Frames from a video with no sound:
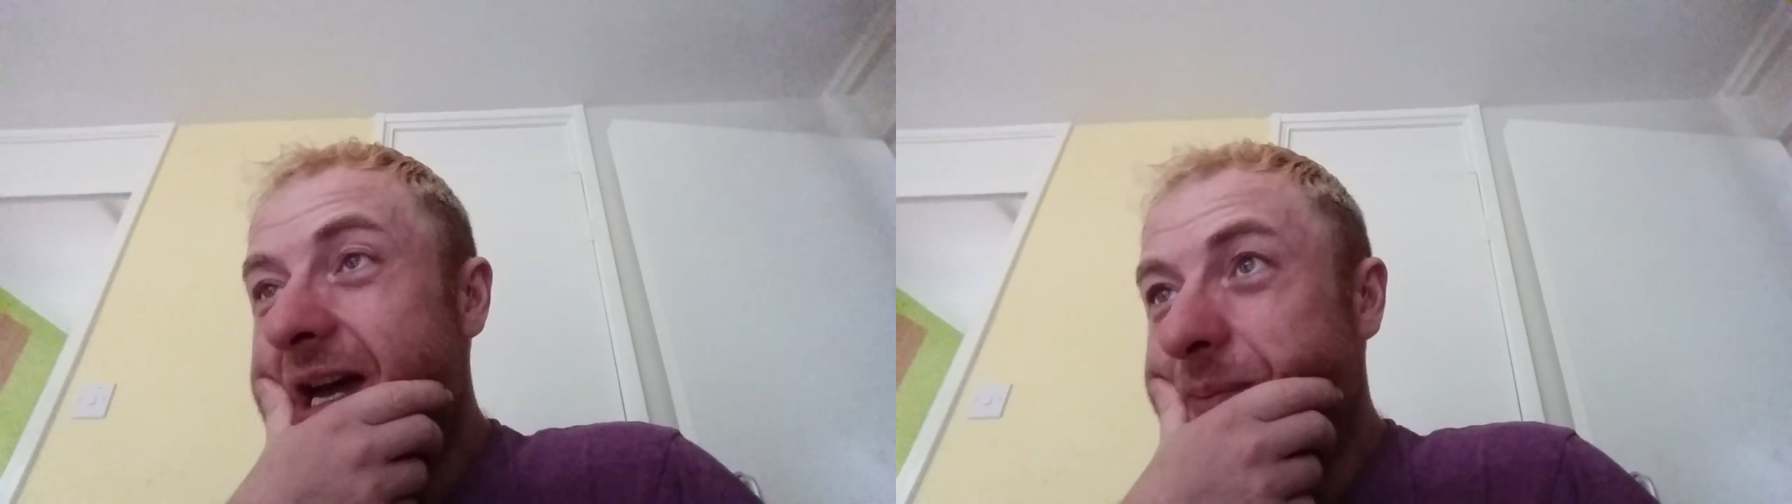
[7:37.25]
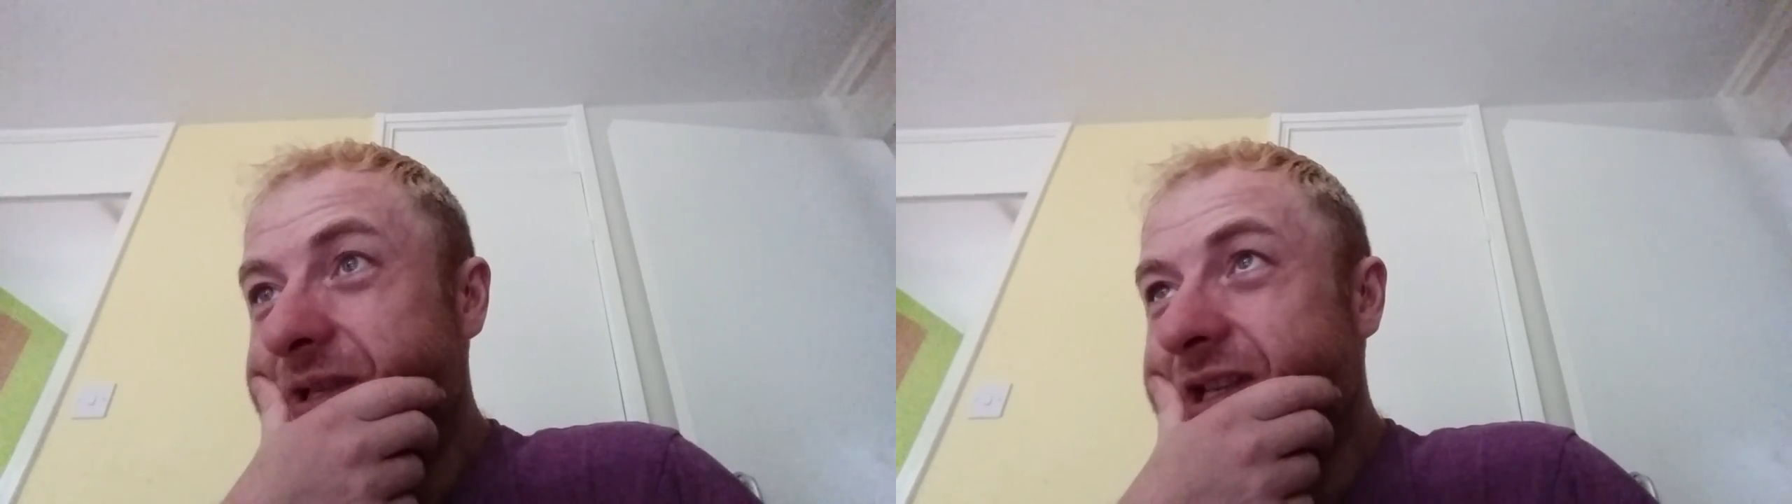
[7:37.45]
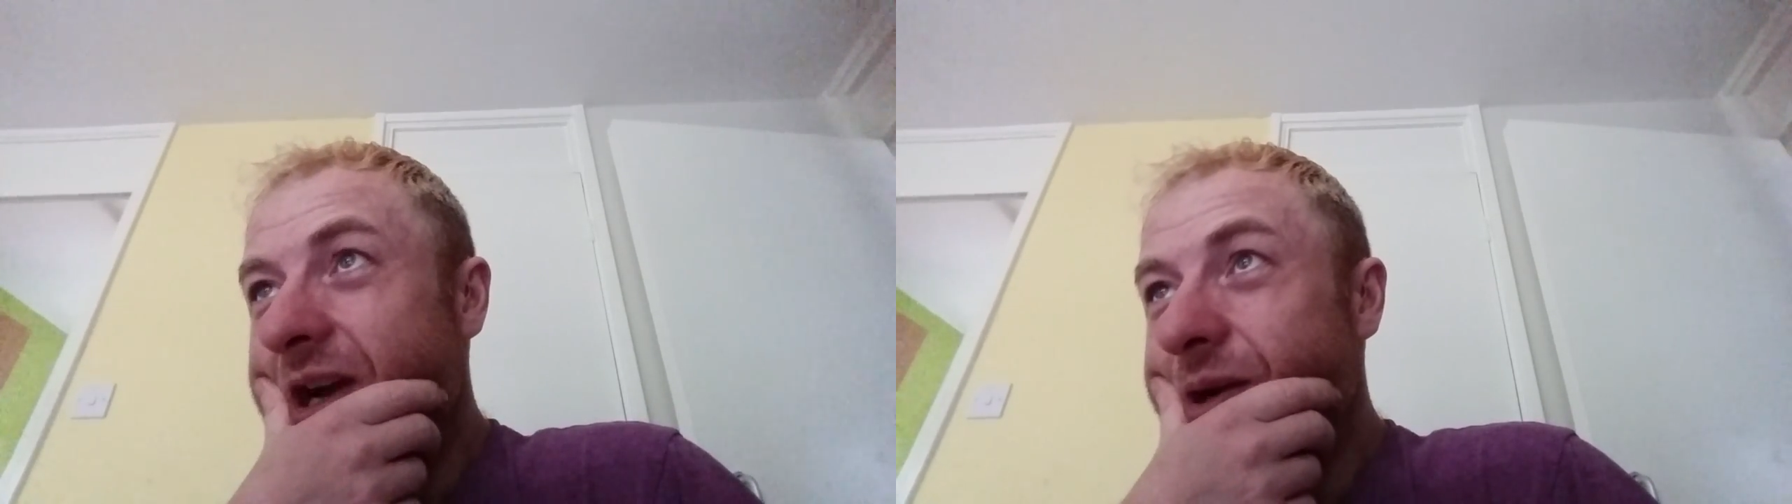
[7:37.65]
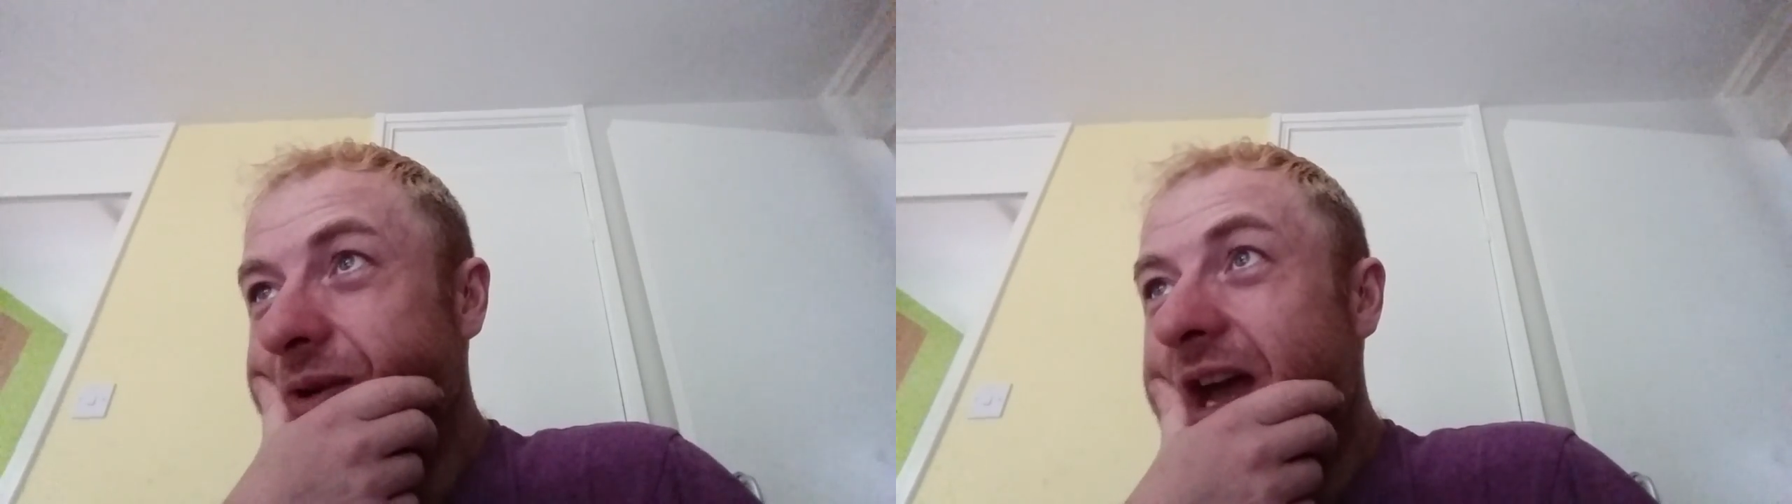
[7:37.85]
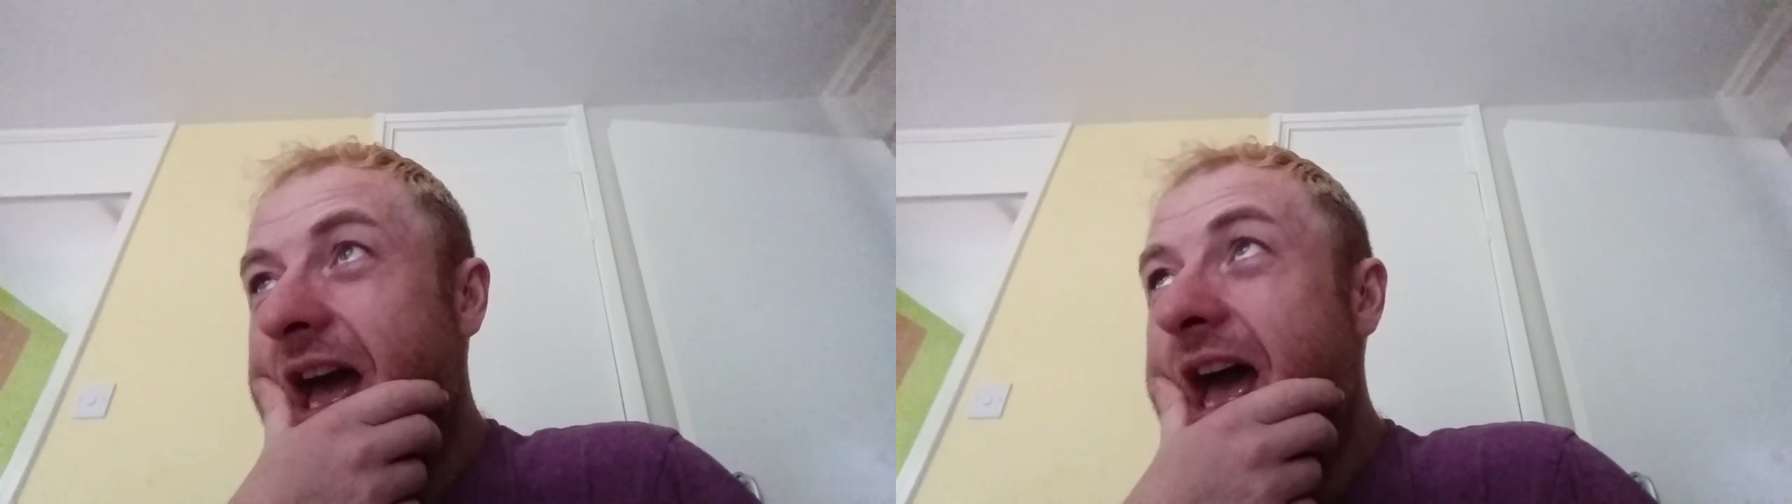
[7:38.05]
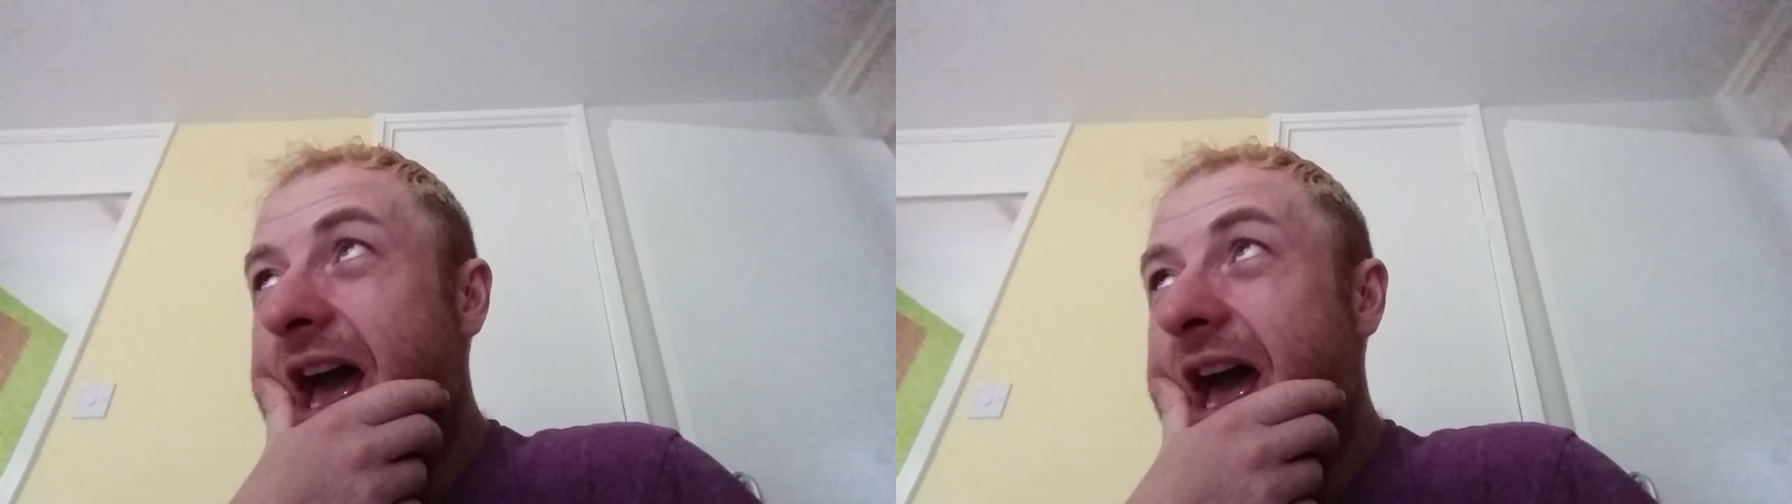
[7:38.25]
episode